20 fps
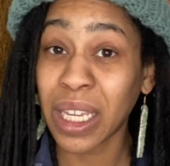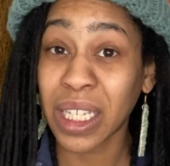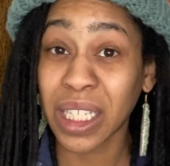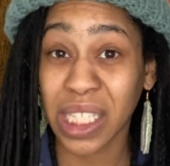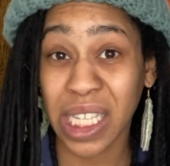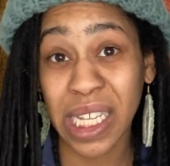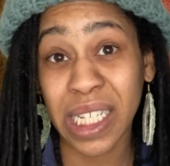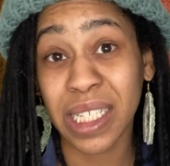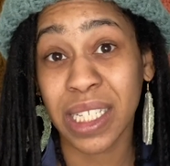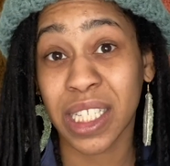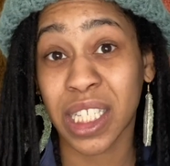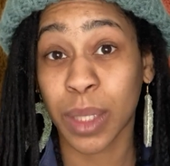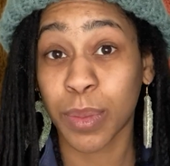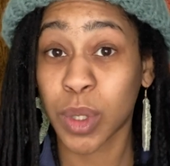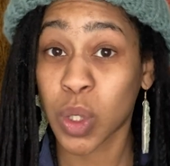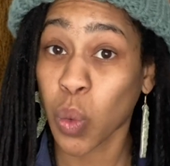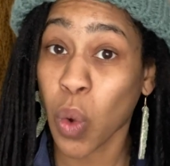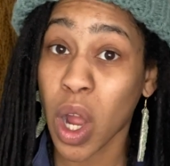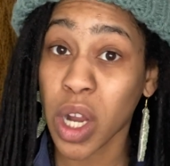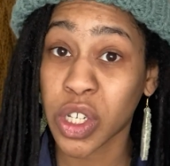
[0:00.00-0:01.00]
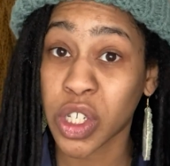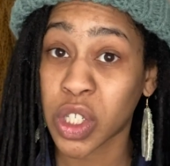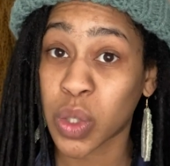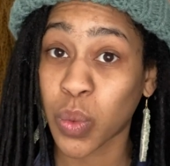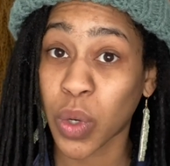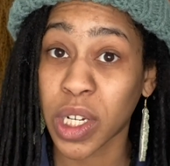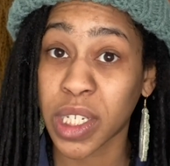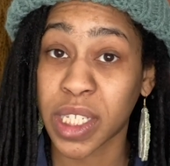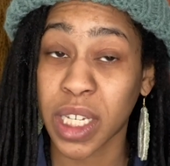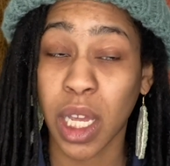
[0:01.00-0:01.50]
get some swatches
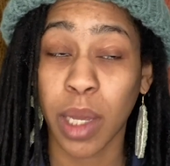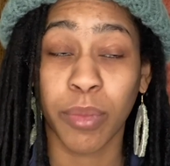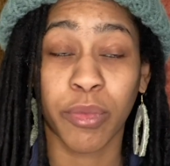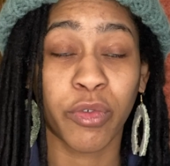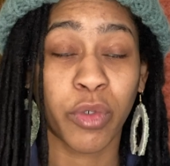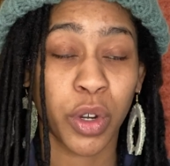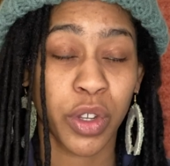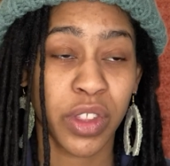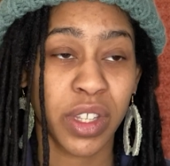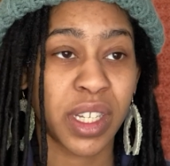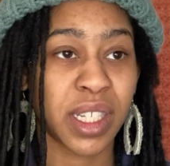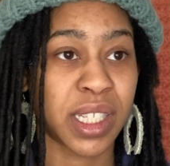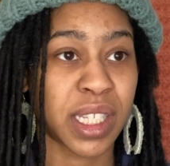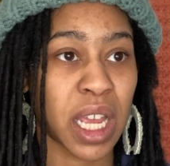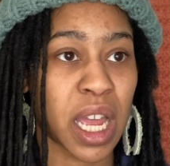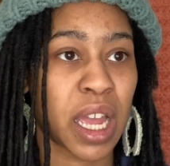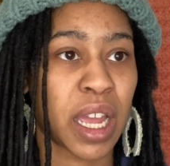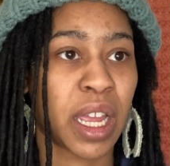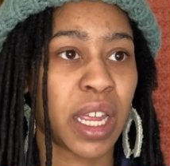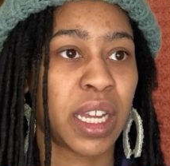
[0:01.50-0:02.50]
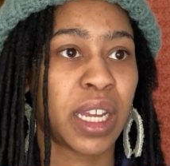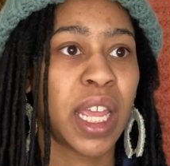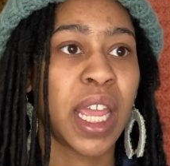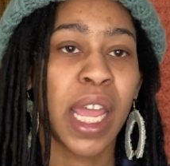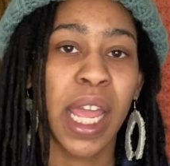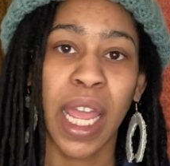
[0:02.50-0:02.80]
worked up for the design